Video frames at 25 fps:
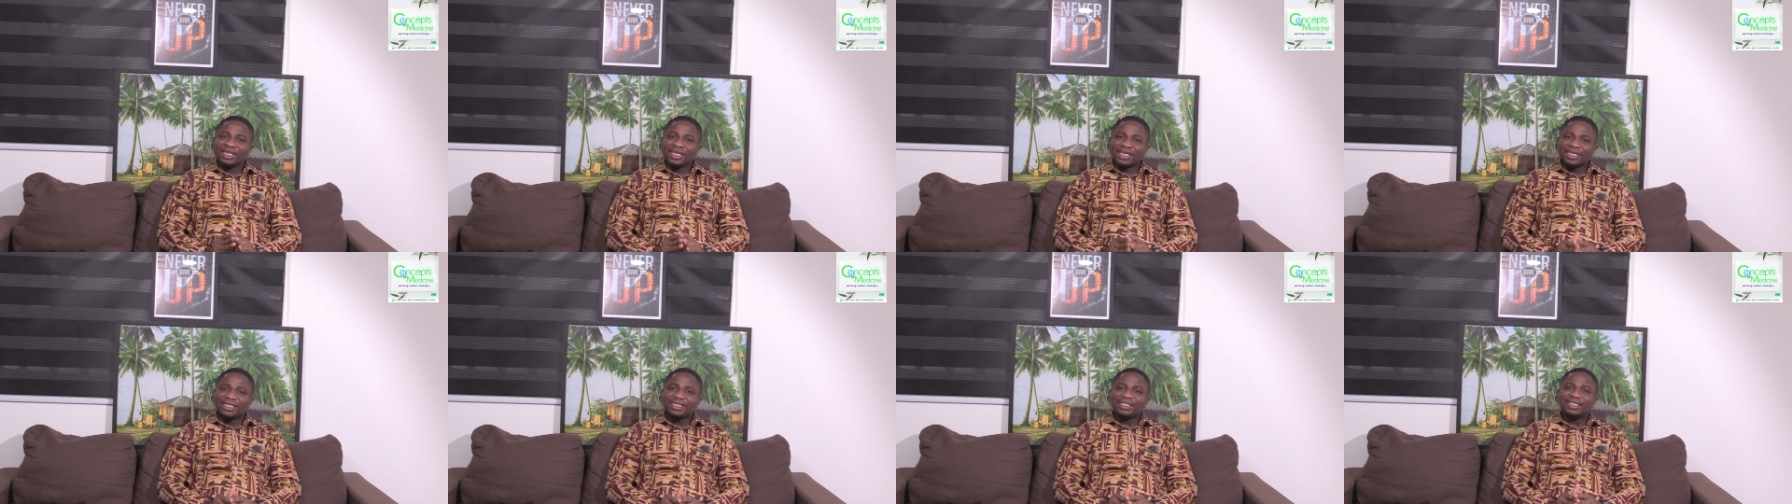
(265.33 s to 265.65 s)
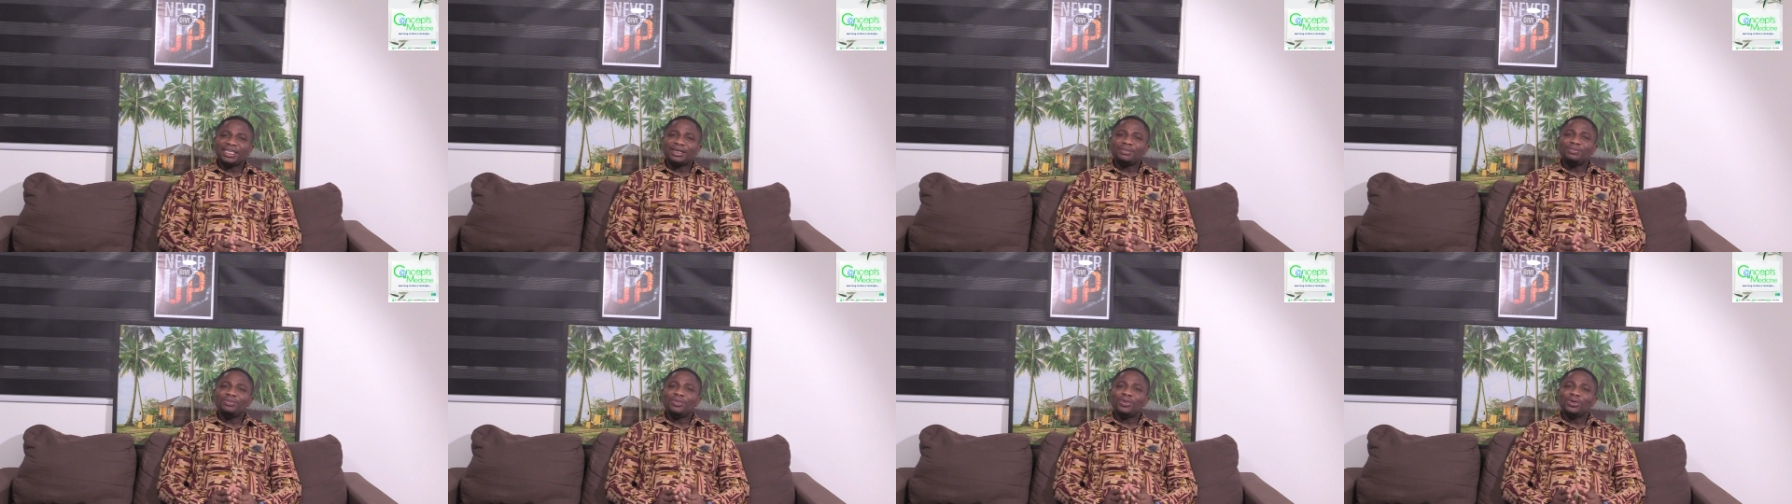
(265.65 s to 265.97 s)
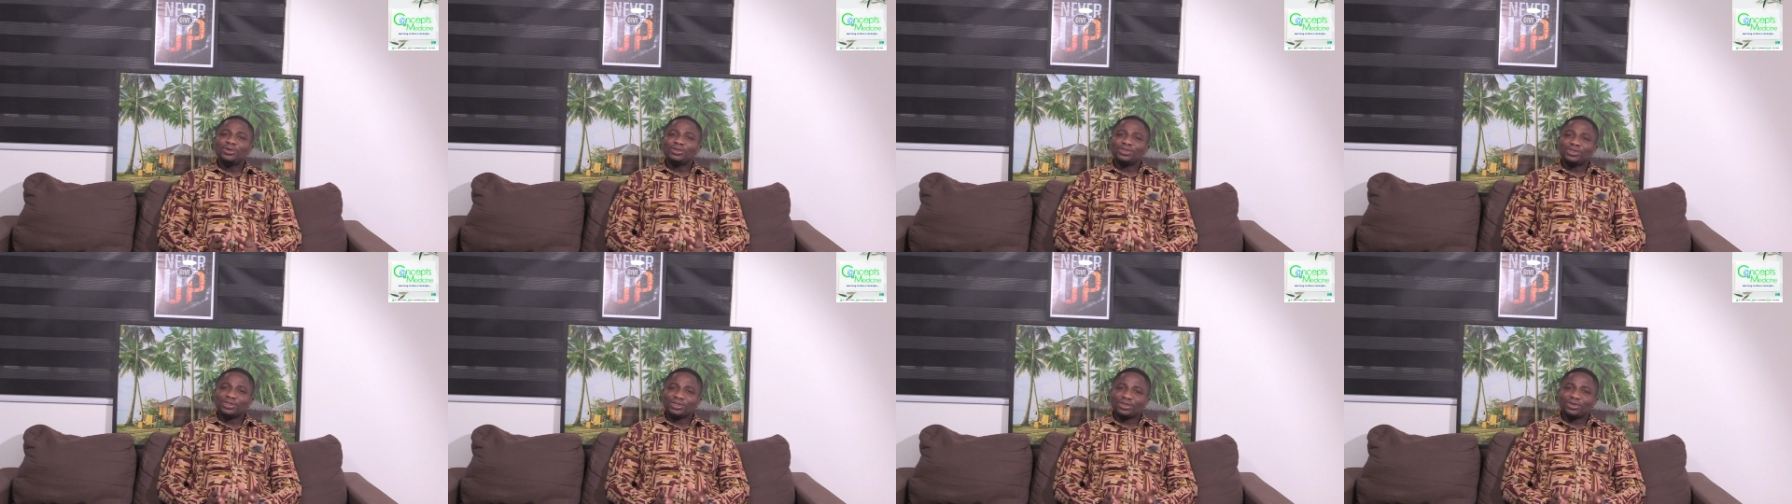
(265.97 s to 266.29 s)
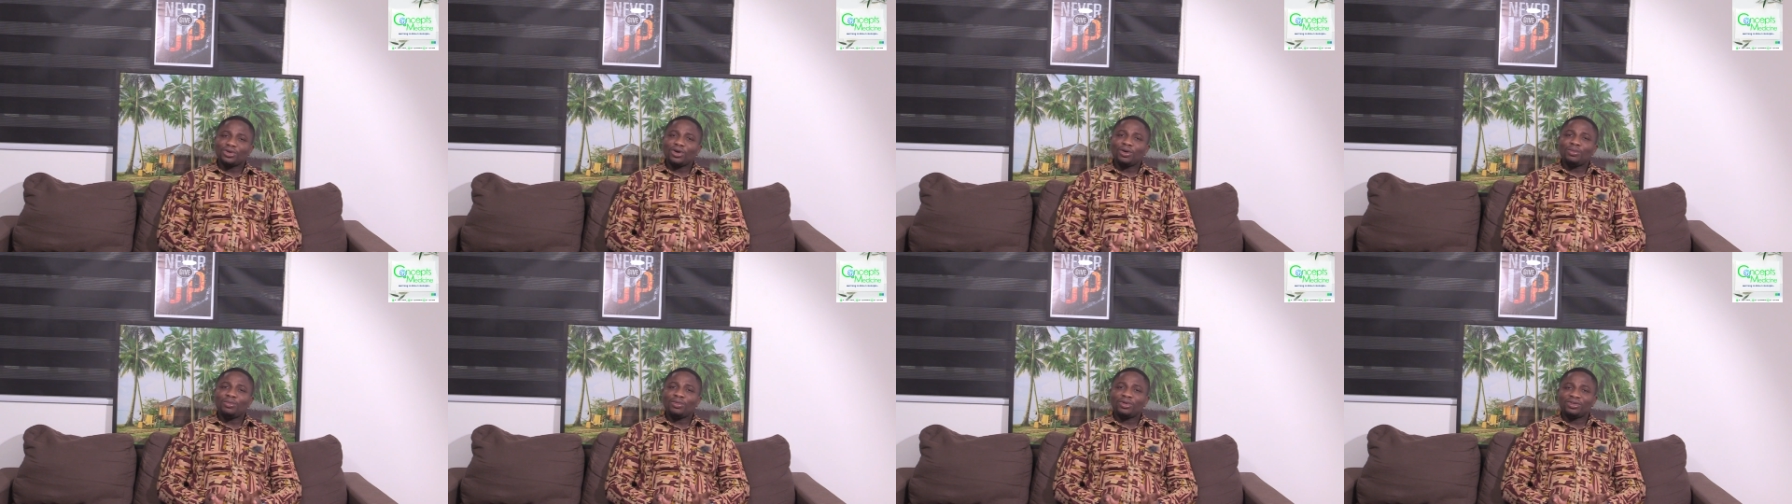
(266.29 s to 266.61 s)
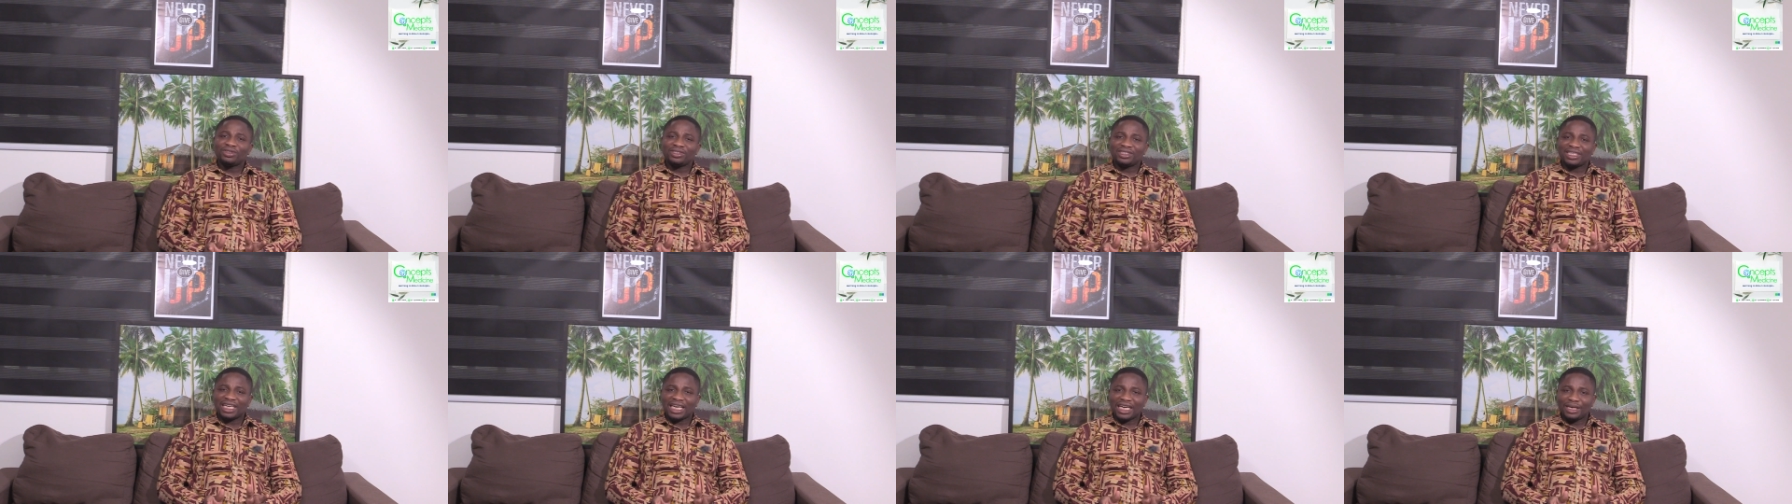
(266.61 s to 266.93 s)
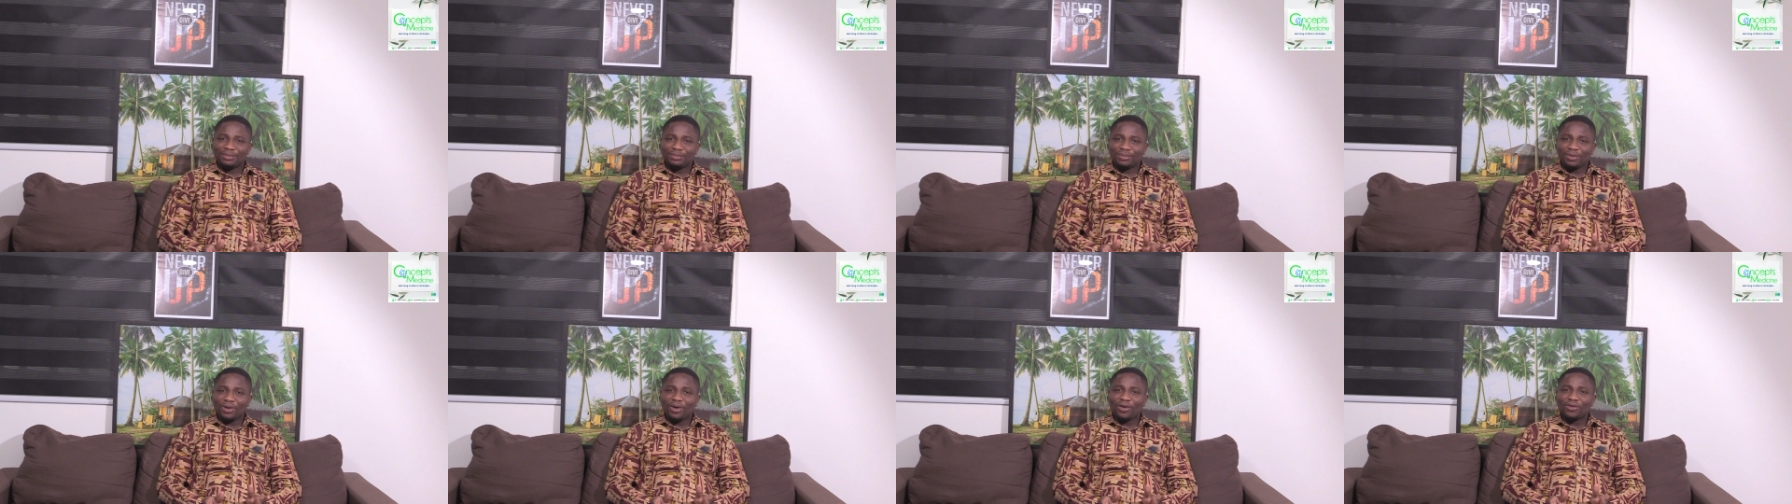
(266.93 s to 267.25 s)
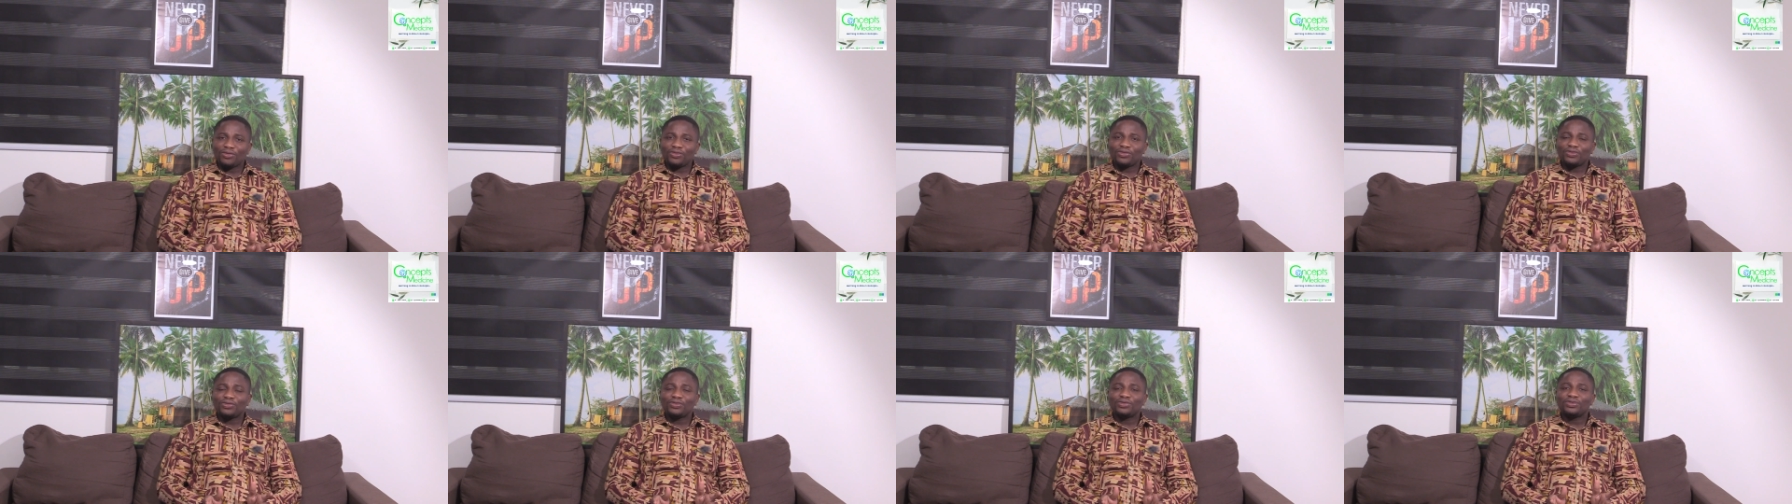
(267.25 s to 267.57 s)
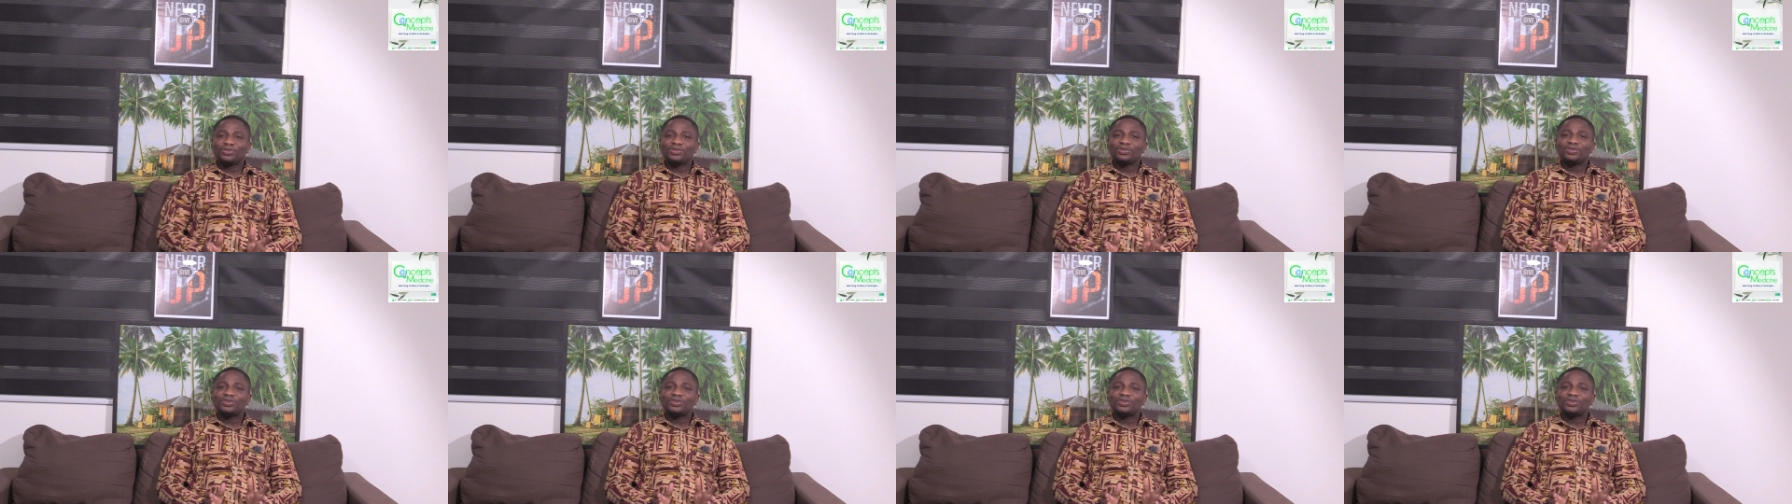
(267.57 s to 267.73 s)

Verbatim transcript: is the most common type of